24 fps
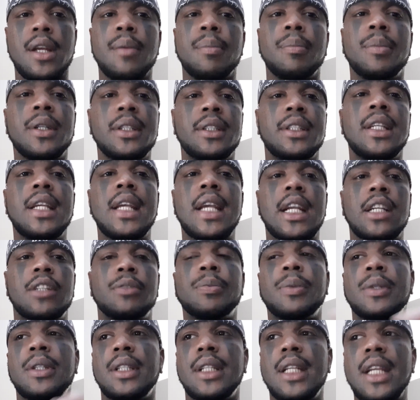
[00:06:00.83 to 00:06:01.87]
But the
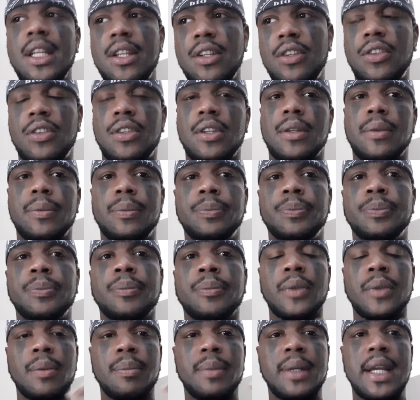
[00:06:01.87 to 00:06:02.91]
explanation
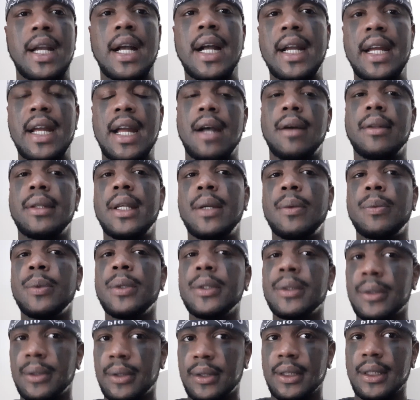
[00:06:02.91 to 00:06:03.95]
behind how they
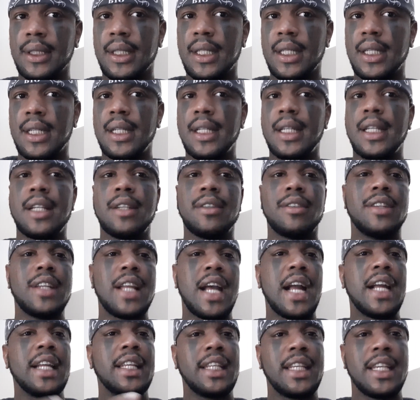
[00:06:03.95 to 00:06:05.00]
work is
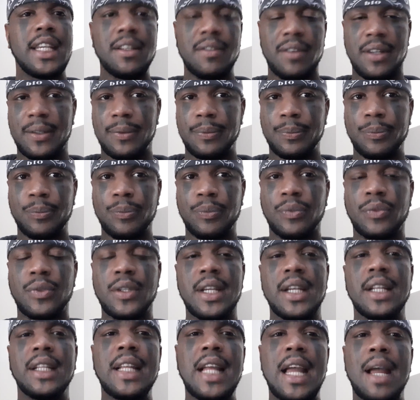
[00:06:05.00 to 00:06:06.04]
not given. The
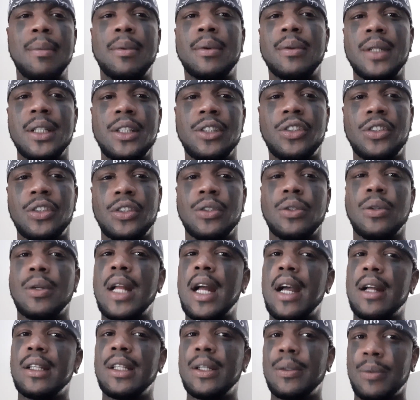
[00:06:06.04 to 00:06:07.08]
elaboration on
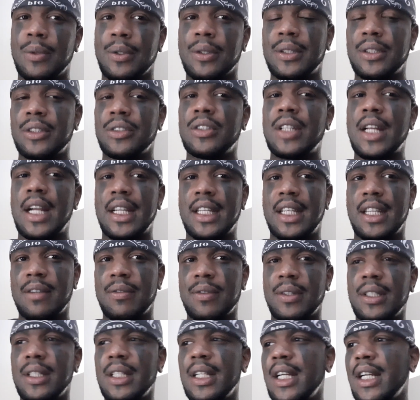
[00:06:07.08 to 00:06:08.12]
how they work is not
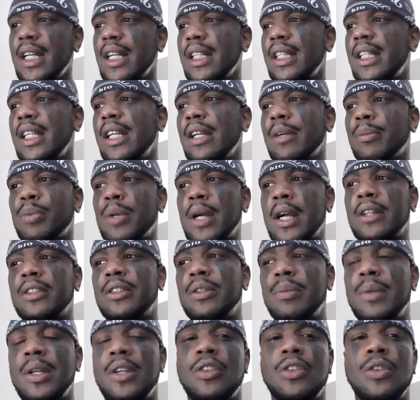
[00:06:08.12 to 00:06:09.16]
given. The
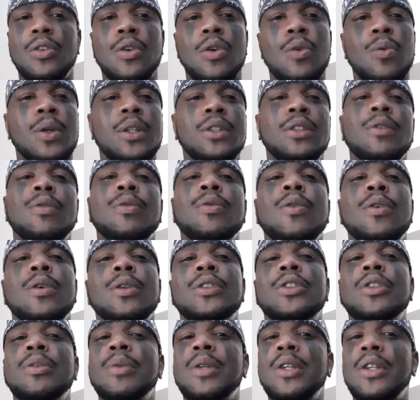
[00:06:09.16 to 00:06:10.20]
approximation on what the form
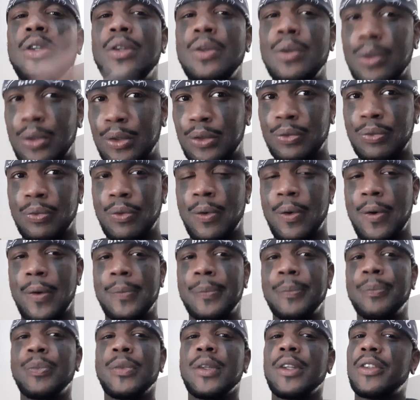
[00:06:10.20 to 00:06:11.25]
should be used for
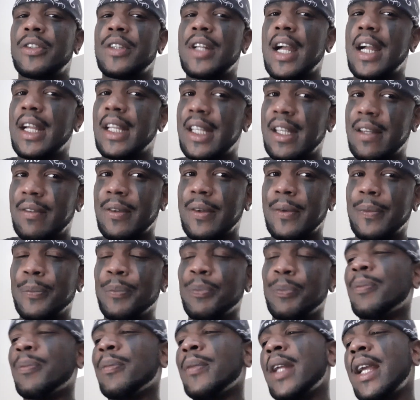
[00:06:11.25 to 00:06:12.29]
is not given.
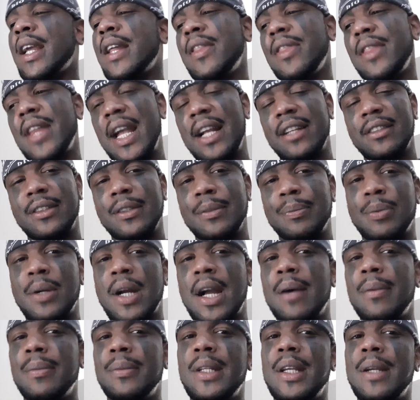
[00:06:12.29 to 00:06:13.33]
And that's the
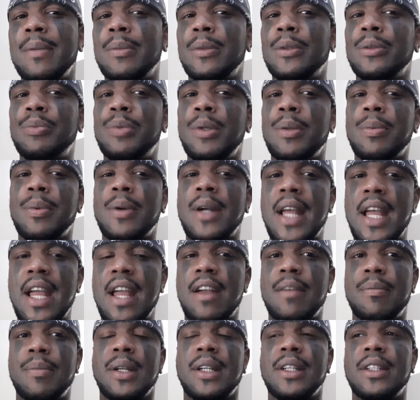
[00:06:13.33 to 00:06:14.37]
problem that most people
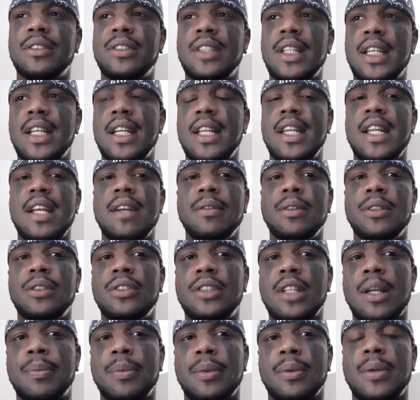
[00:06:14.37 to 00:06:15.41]
have, because they can never
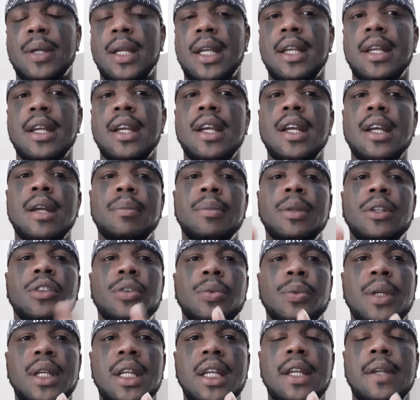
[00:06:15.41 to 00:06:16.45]
separate
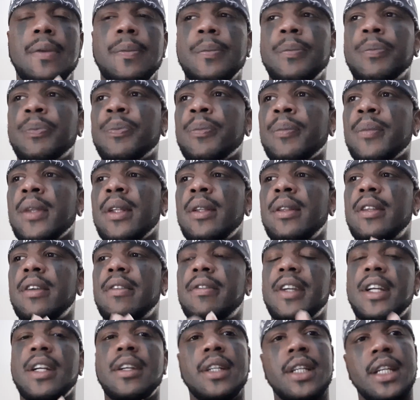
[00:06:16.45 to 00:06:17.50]
between the
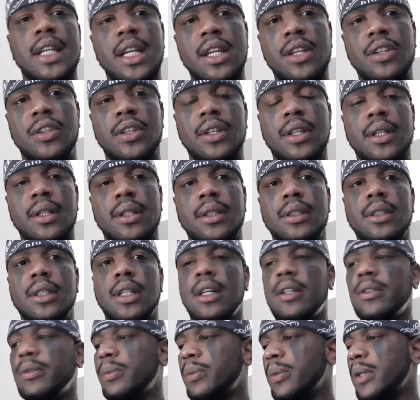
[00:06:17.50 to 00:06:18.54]
variation
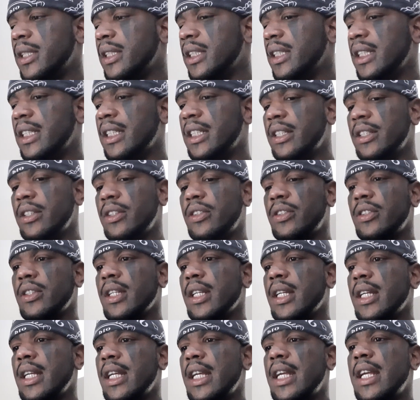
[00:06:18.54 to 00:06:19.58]
of what it is
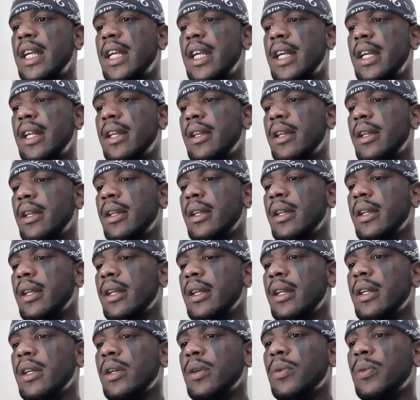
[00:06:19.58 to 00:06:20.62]
and
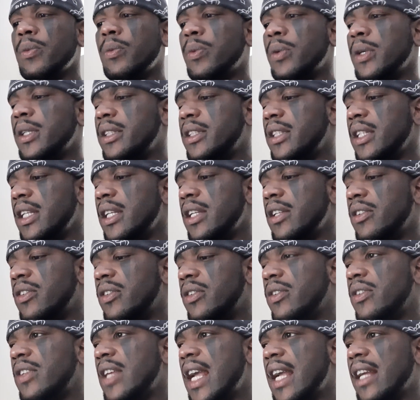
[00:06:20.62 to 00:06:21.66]
what the
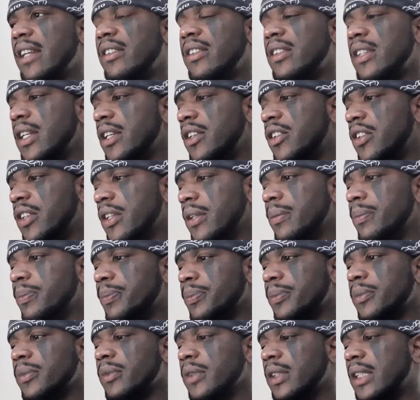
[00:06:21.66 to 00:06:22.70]
taxation
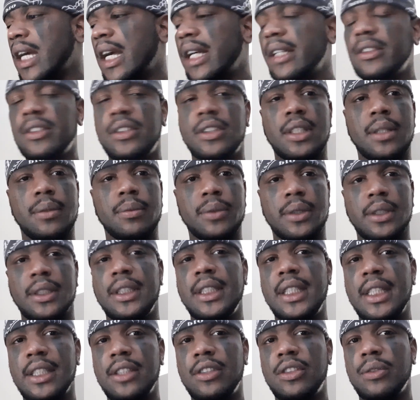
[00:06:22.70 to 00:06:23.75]
concept
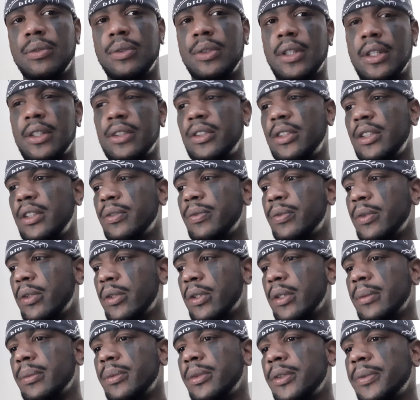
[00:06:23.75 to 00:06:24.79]
really is in regards to these
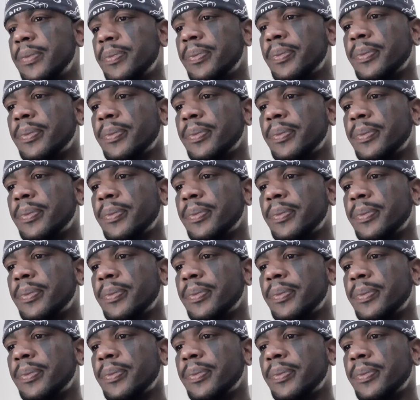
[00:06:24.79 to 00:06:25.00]
forms.